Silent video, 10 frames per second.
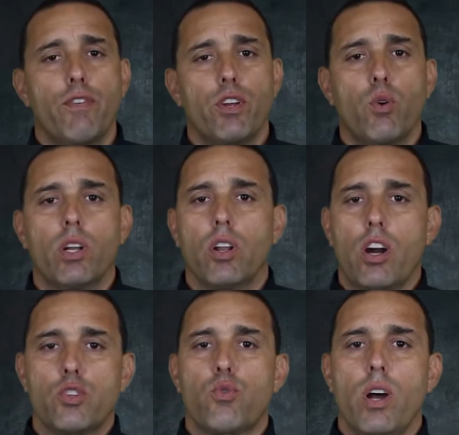if you're doing
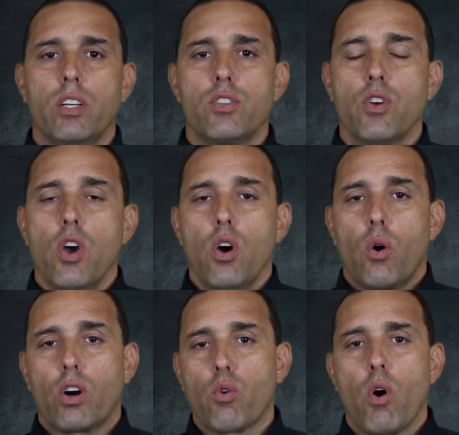large runs
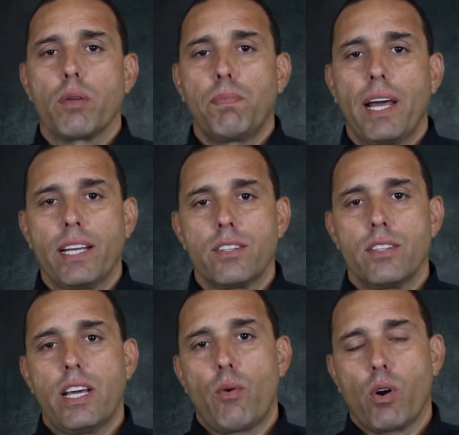or growing
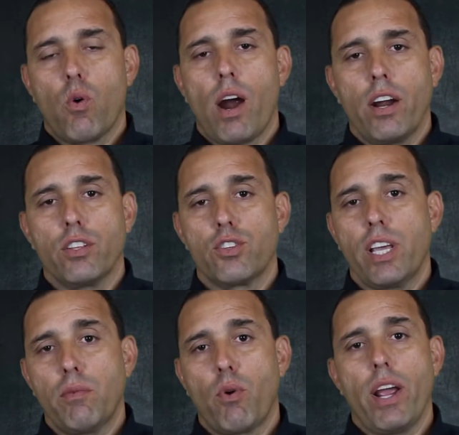plants that require the
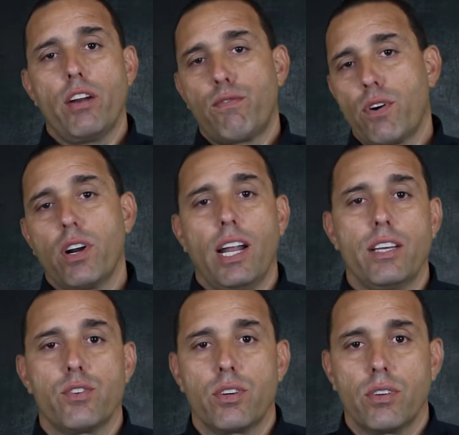same rate of
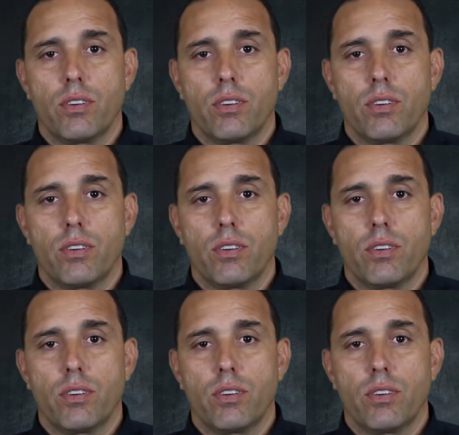fertilizer.